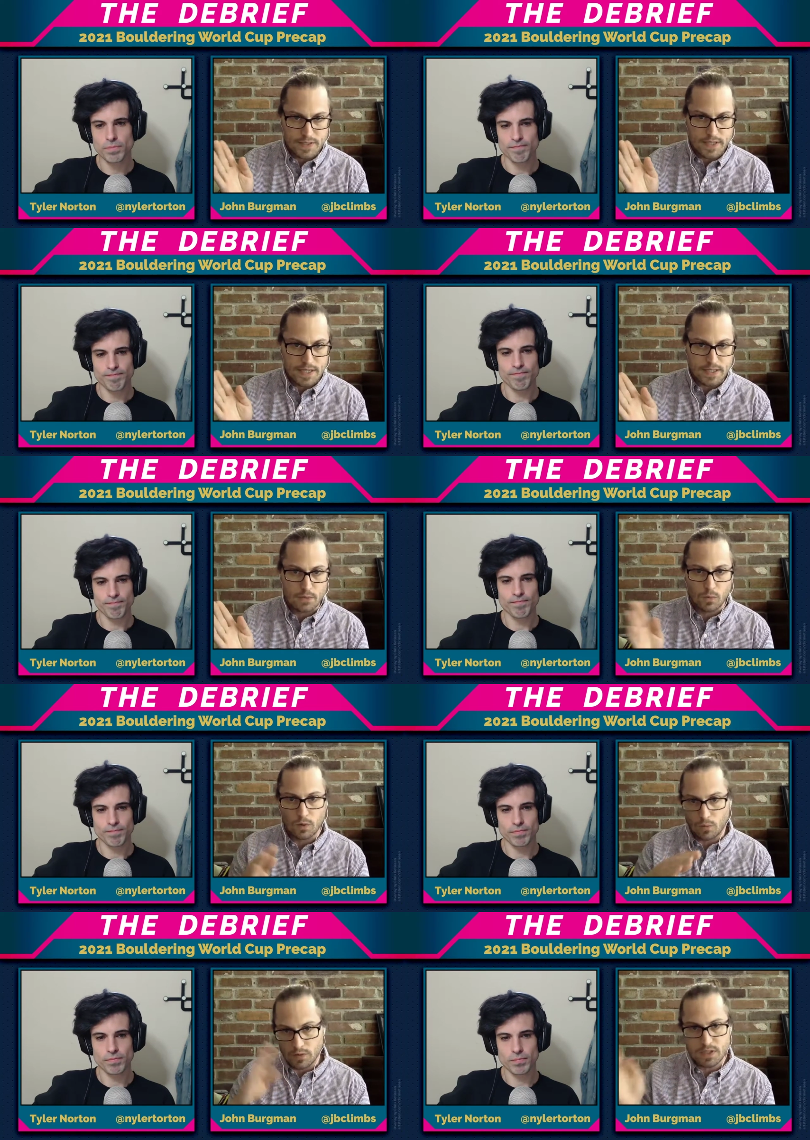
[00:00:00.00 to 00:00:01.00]
Speaker 1: season, we'll
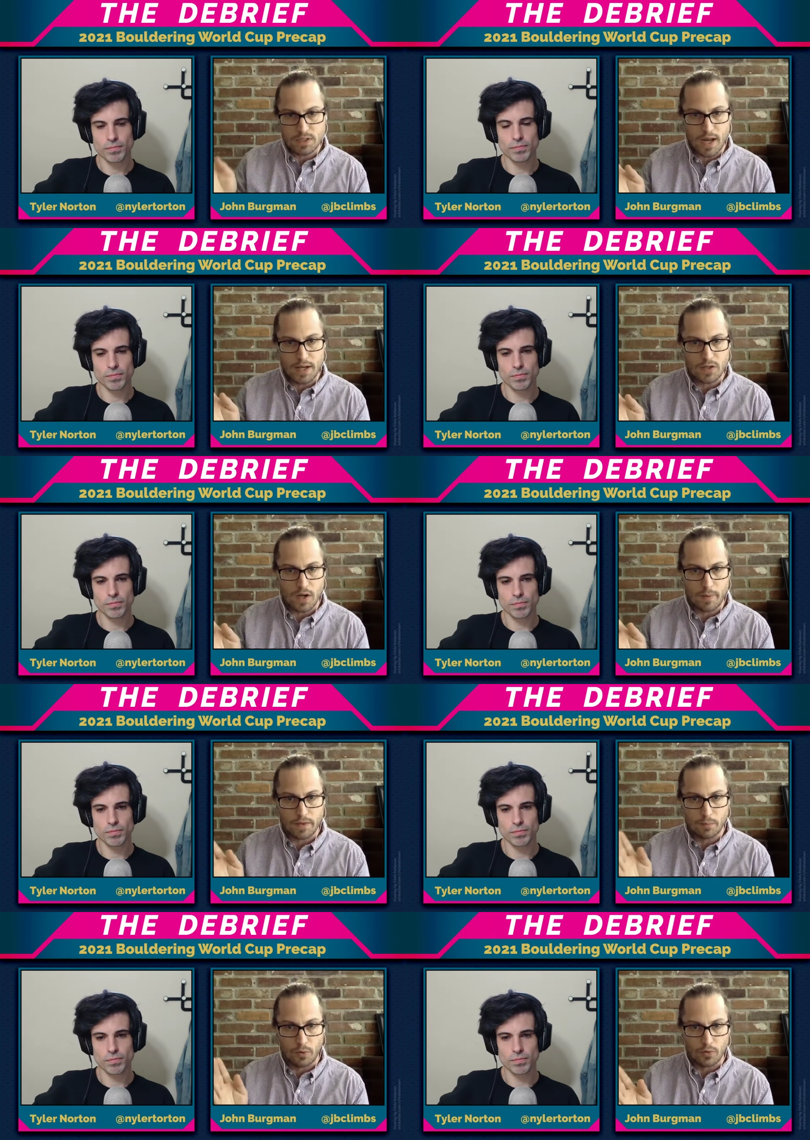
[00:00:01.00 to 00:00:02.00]
we'll just kind of talk about the
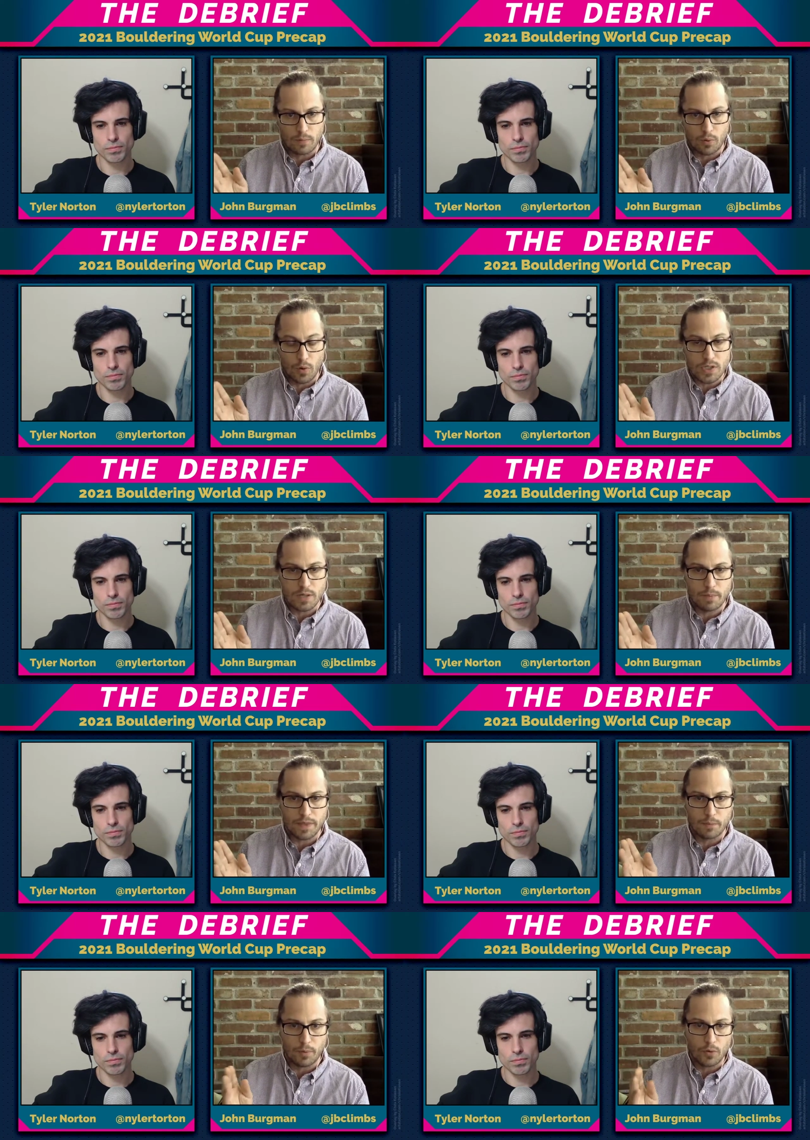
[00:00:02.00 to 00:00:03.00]
bouldering portion, but
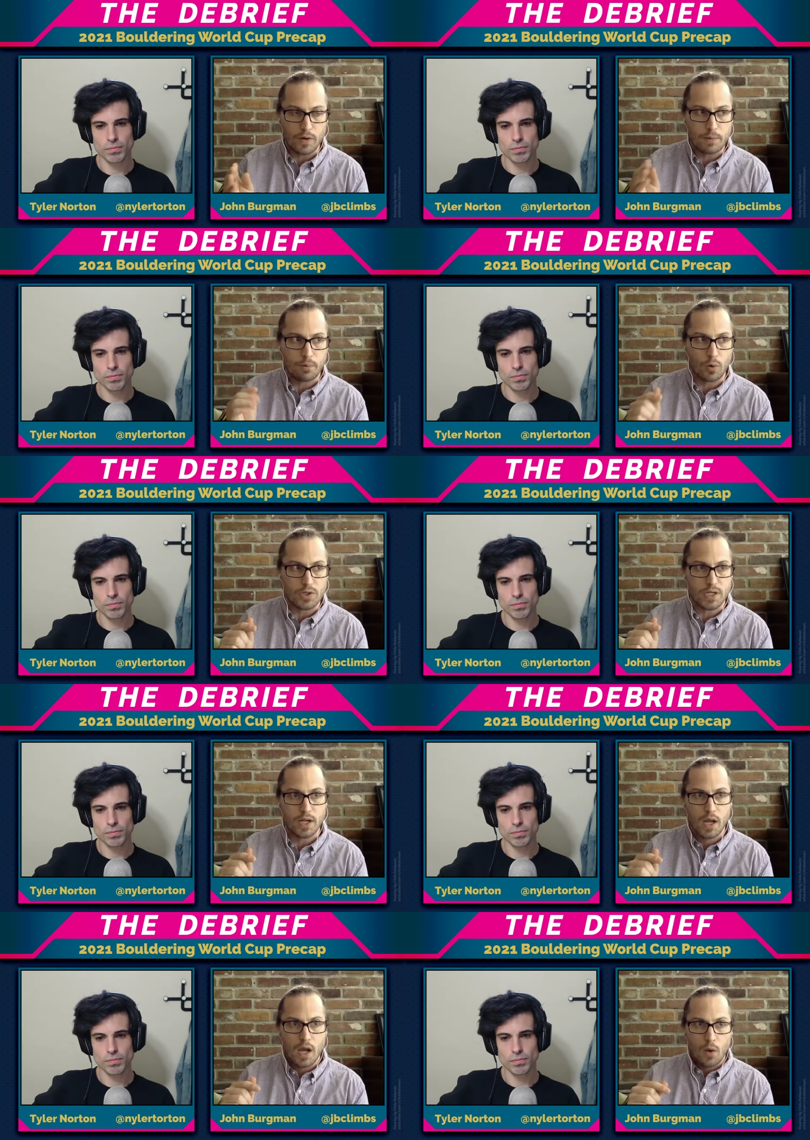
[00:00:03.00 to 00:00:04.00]
the bouldering portion
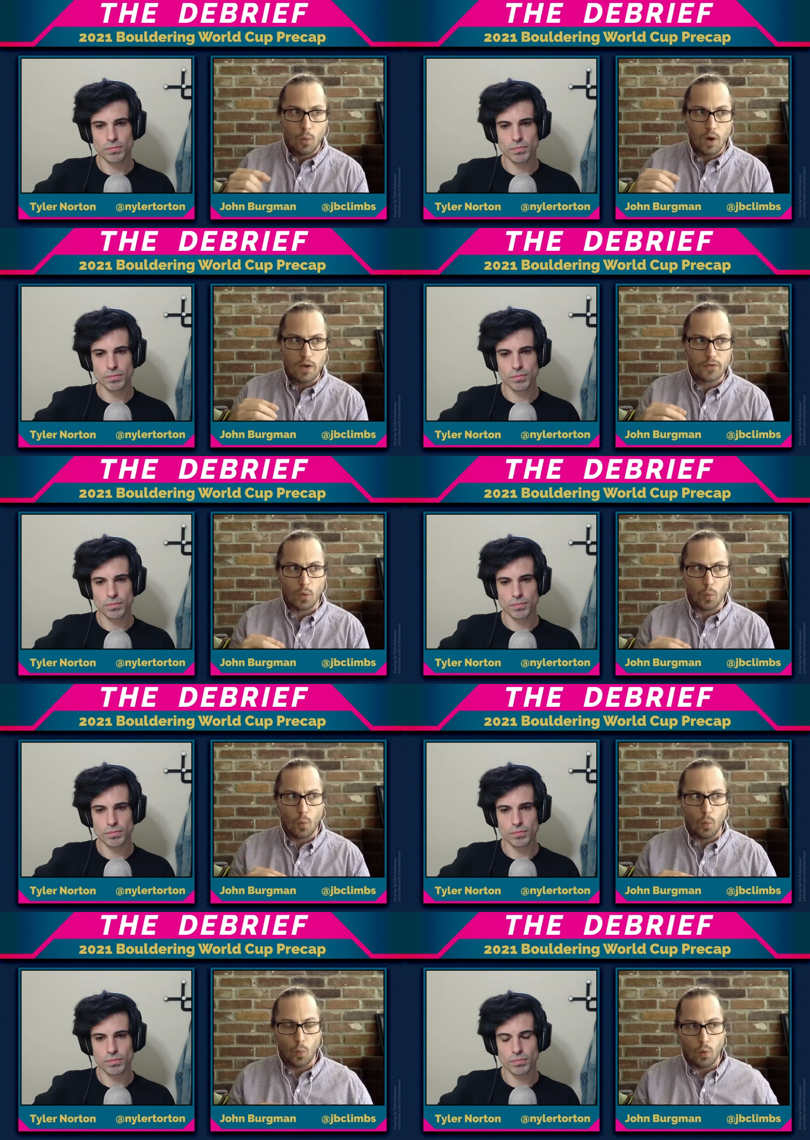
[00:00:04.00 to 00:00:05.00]
was
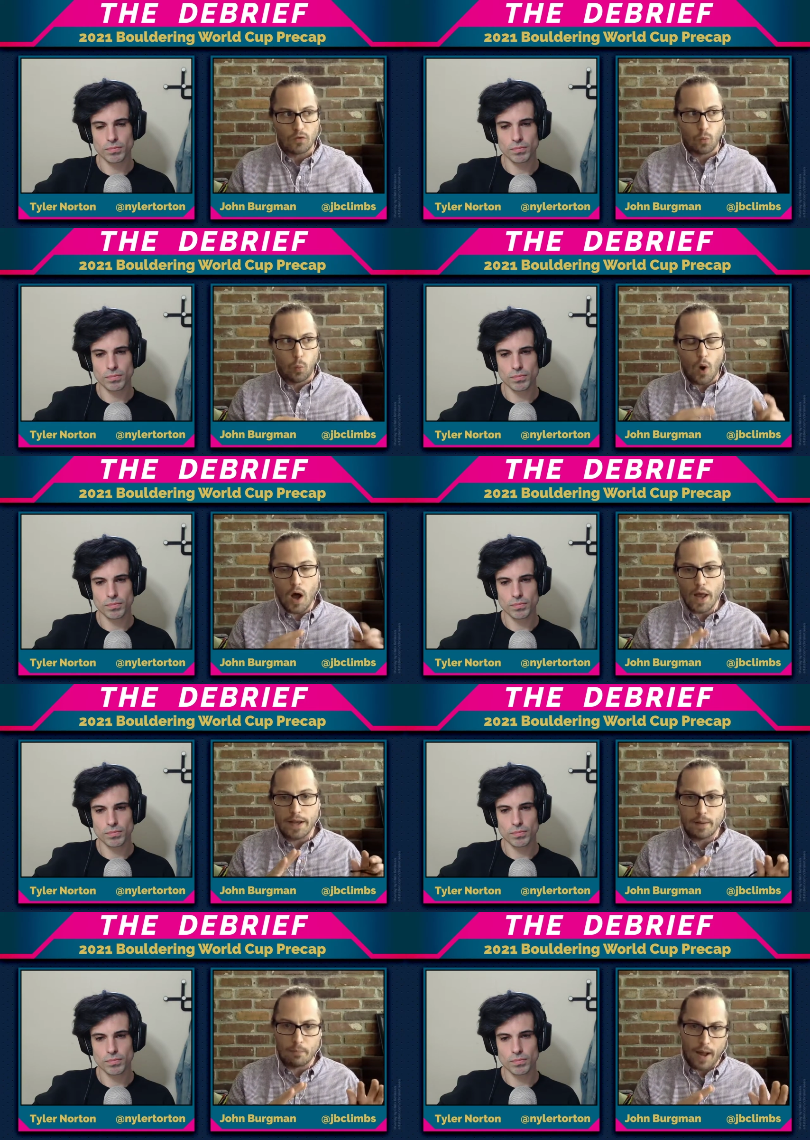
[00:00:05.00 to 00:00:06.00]
was won
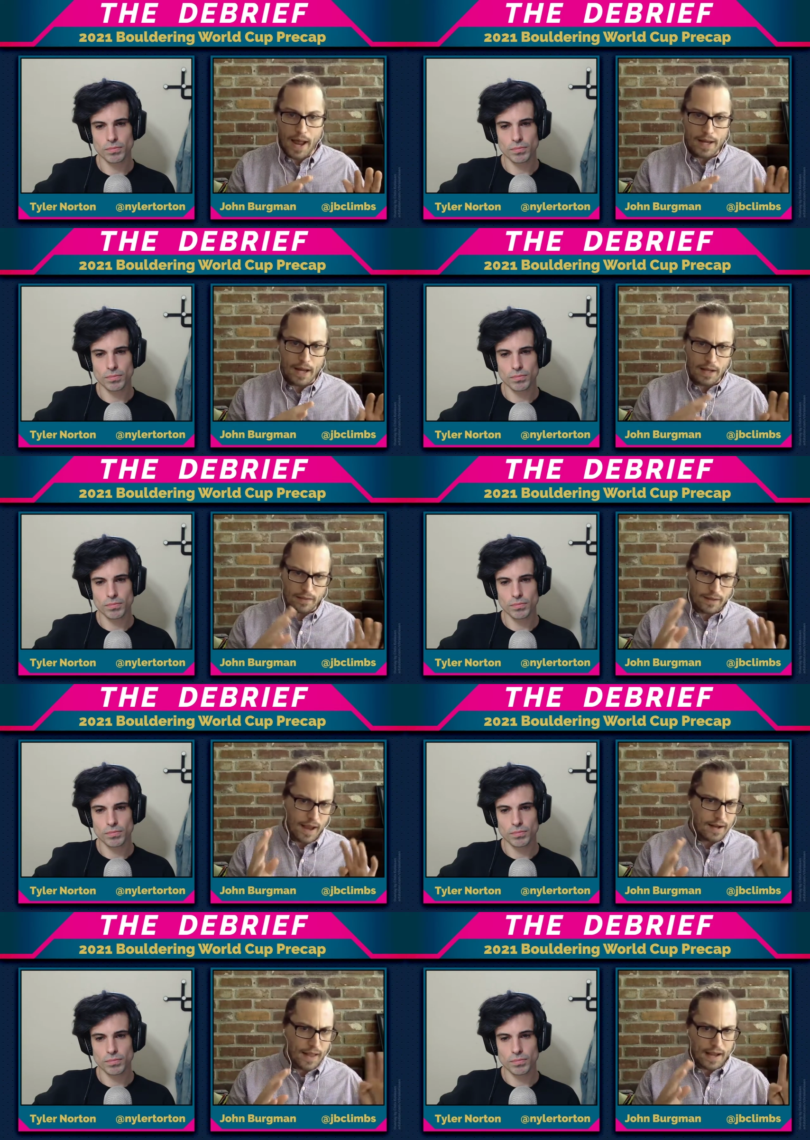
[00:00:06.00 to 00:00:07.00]
by
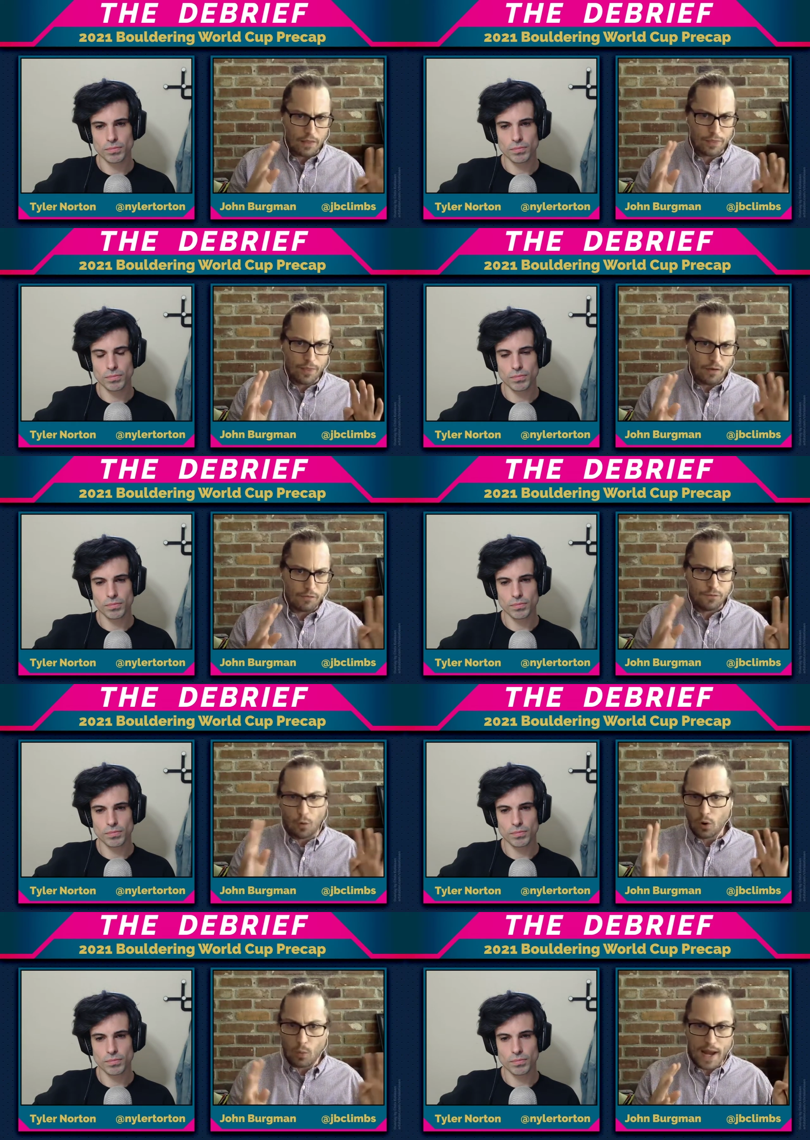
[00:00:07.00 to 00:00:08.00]
kind of like a, a
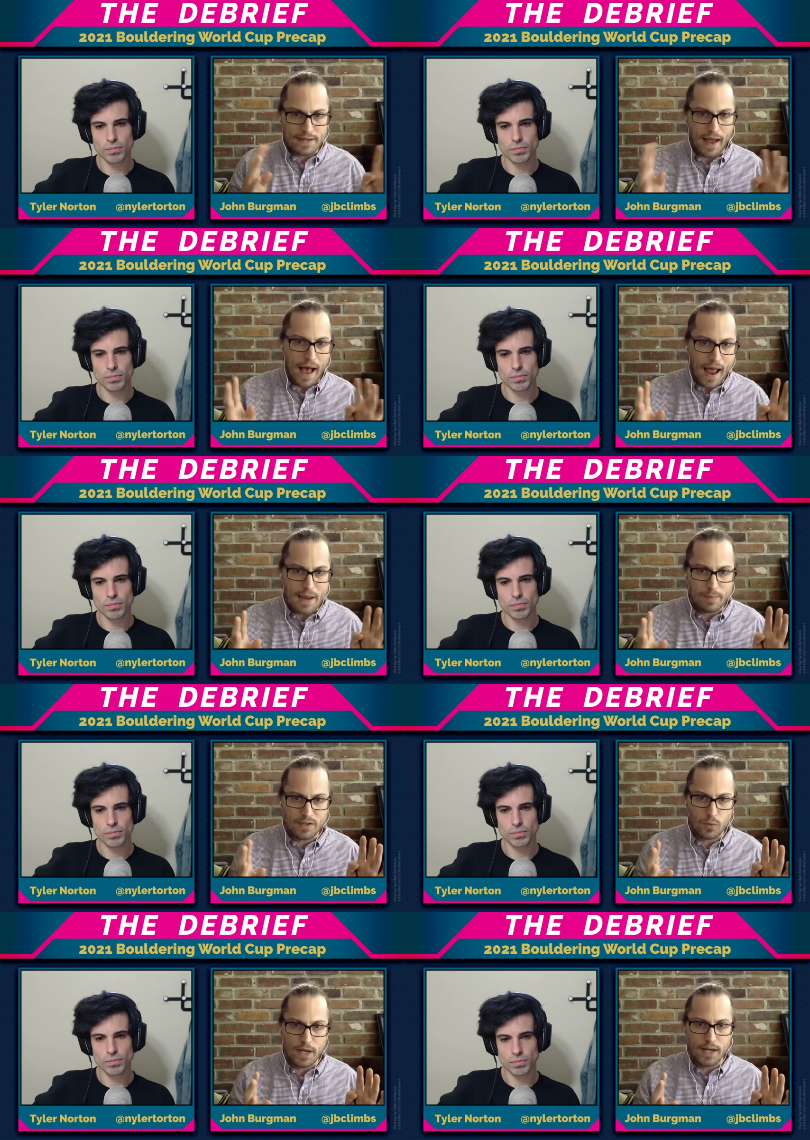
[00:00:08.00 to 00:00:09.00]
four-way tie
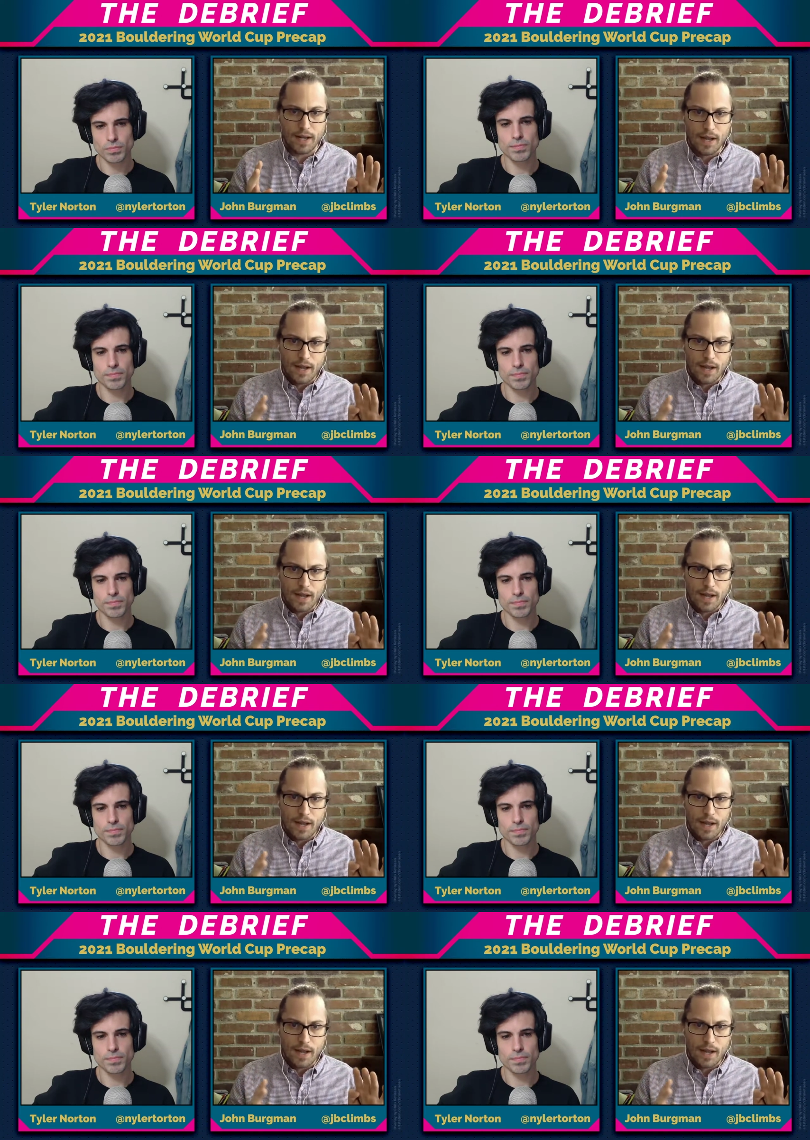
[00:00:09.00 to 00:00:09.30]
between